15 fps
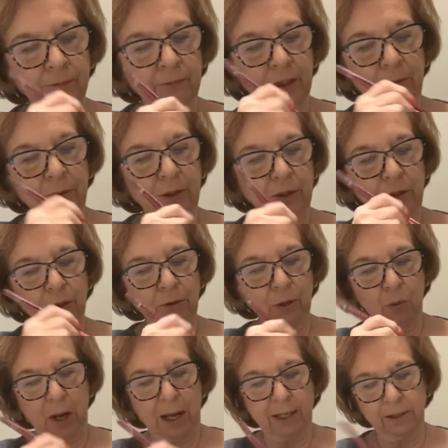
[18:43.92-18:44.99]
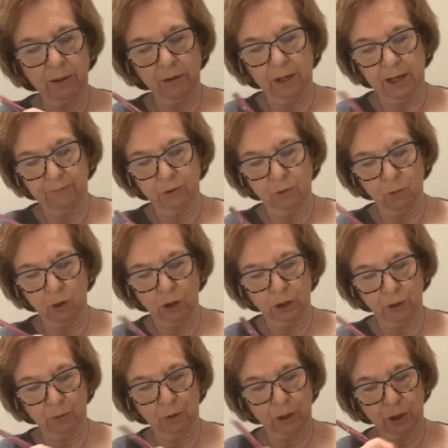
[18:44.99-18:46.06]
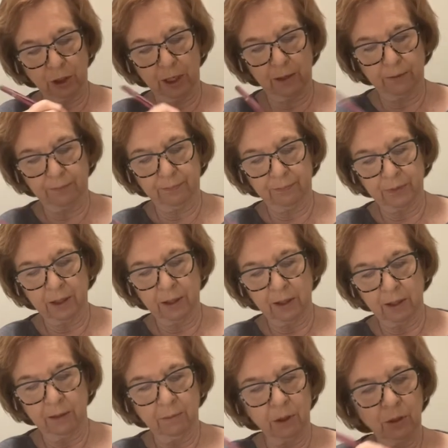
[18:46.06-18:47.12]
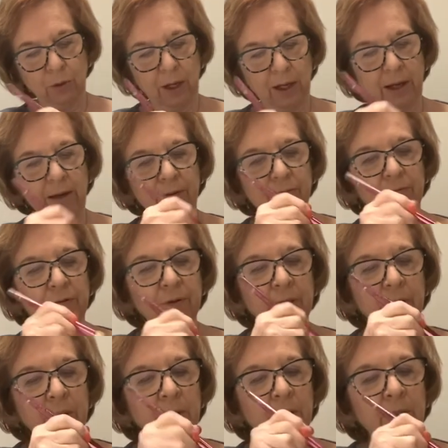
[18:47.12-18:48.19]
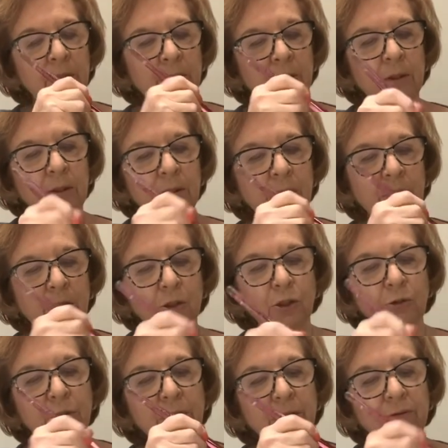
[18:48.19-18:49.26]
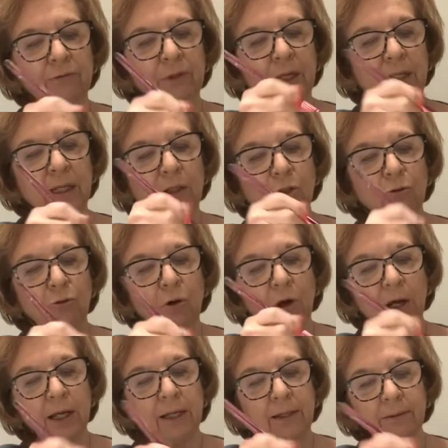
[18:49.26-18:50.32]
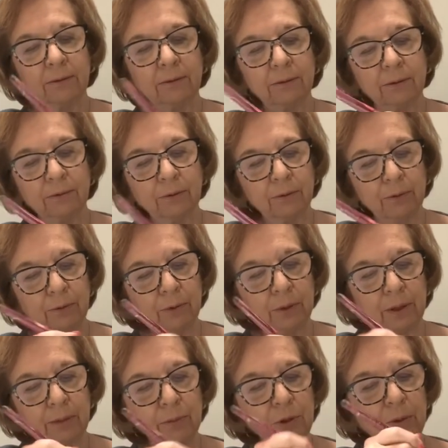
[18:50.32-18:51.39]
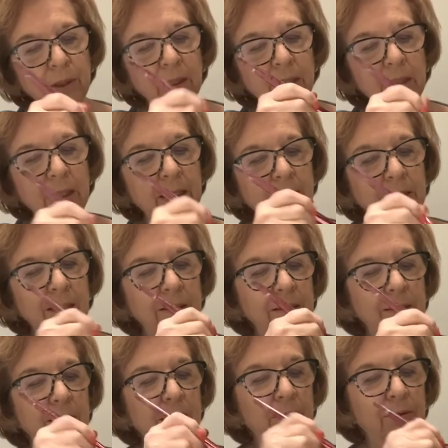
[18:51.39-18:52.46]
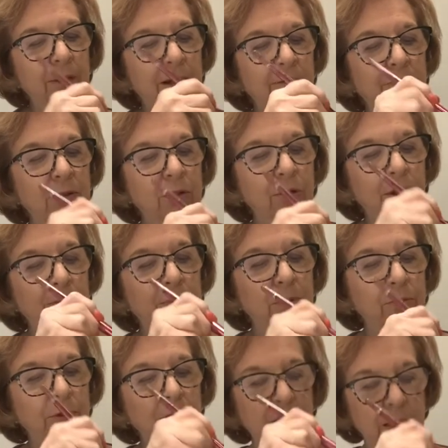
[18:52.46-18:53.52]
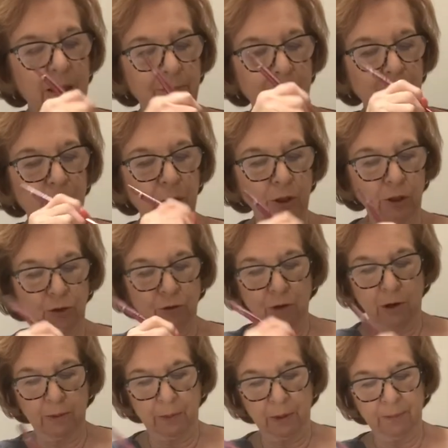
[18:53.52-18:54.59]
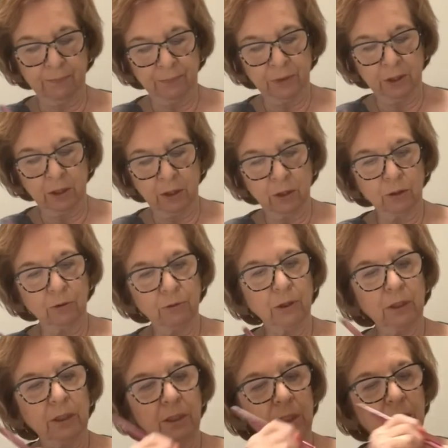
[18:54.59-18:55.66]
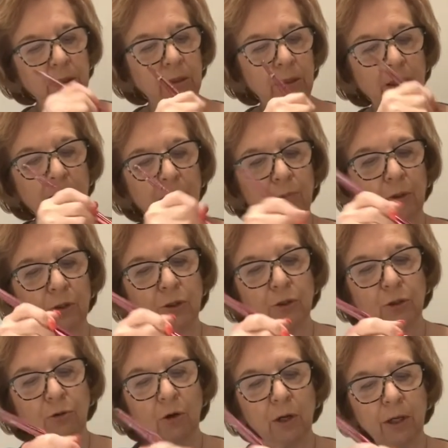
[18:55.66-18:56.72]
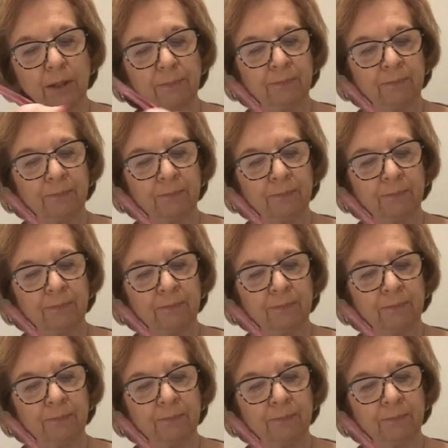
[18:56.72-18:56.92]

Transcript: Now, when you do the white, you're going to have to wash your brush out. You have the luxury of letting it dry. When I'm doing a class like this, I don't have the time to really let my brushes dry, but you really need to let your brushes dry.